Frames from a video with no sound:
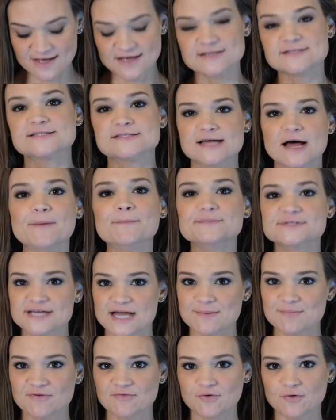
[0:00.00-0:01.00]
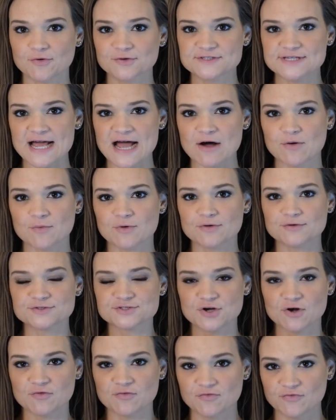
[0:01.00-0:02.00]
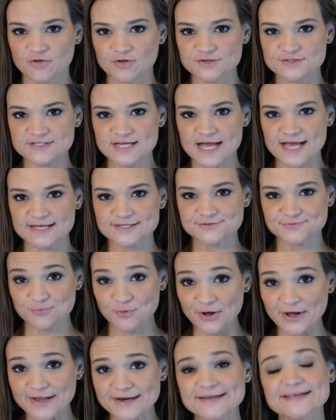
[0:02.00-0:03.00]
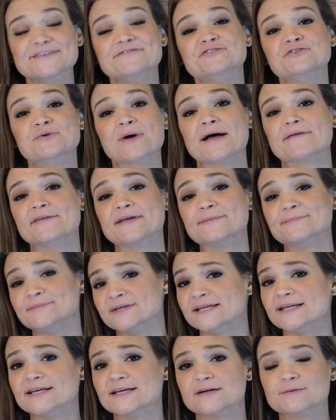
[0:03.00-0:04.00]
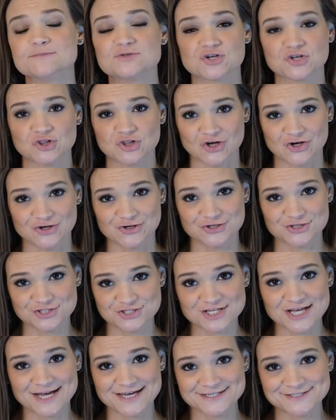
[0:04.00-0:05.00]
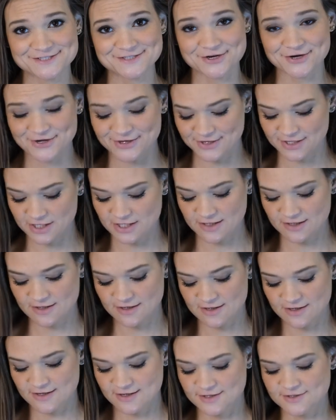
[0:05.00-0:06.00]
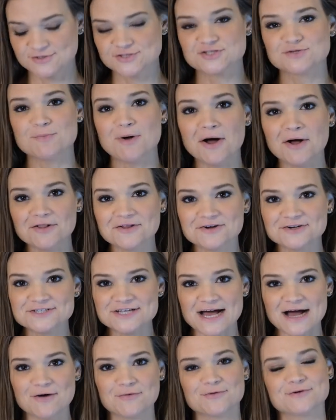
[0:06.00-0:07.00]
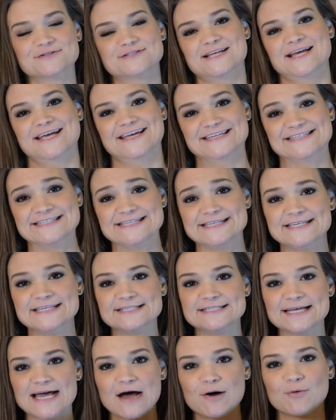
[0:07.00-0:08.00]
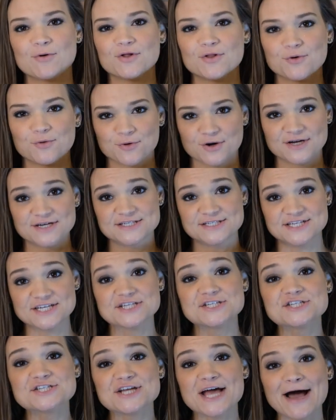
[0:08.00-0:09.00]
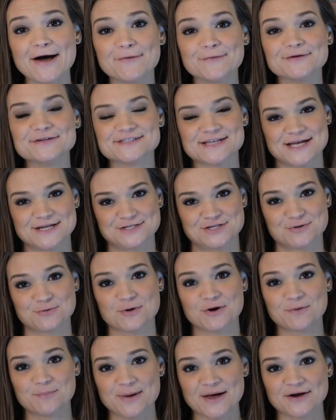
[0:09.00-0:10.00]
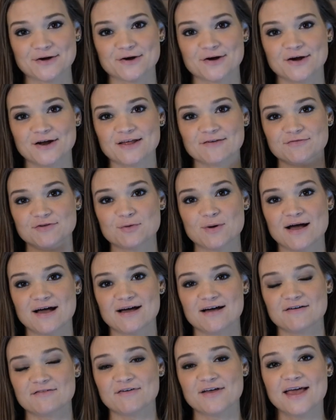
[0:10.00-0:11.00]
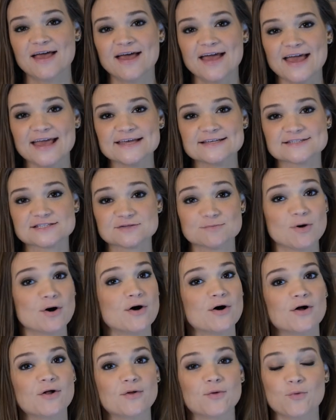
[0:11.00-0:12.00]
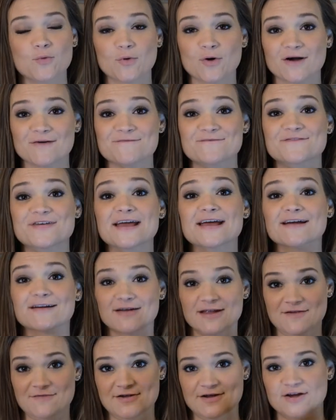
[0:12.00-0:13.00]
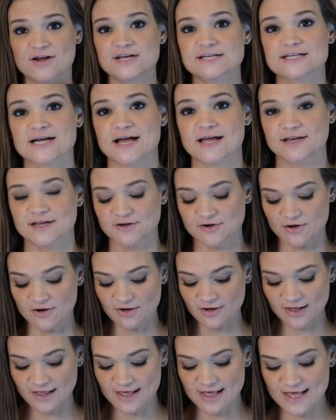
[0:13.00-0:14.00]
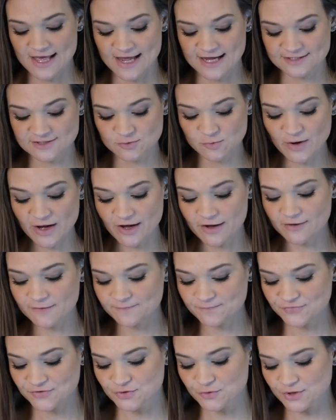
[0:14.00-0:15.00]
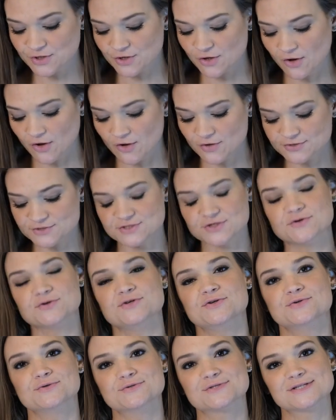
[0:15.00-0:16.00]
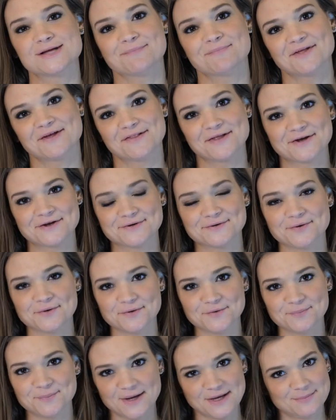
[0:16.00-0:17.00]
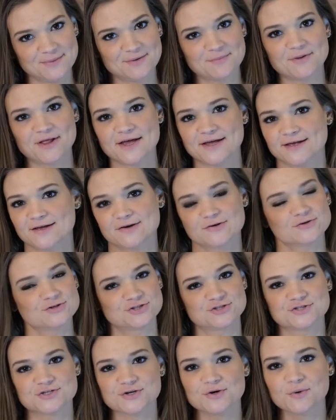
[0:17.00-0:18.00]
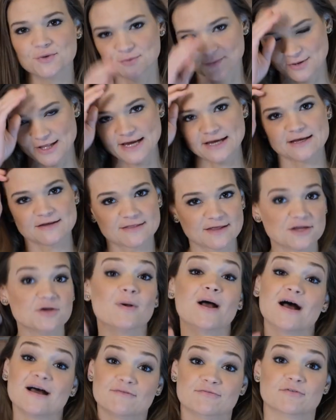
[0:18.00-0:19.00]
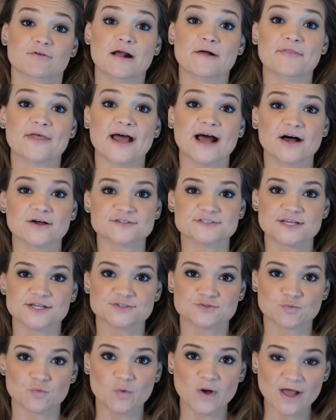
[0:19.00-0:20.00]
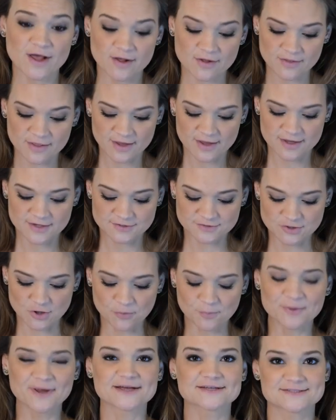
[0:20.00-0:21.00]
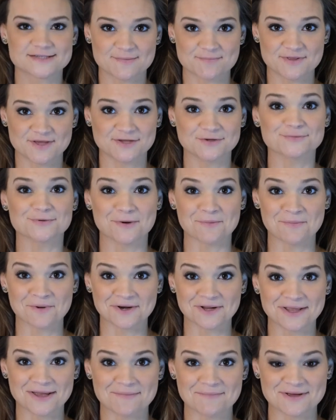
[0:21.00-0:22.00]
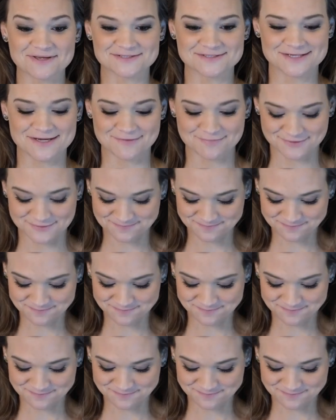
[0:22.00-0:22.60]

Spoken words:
some type of old towel, so full-size one if you have a medium to large size dog. Smaller towels like a tea towel or a dish towel tend to work better if you have a small or very, very tiny dog as well. You can also use something like an old baby blanket or just an old blanket that you have around the house as well. Don't pick something you don't want to get messed up.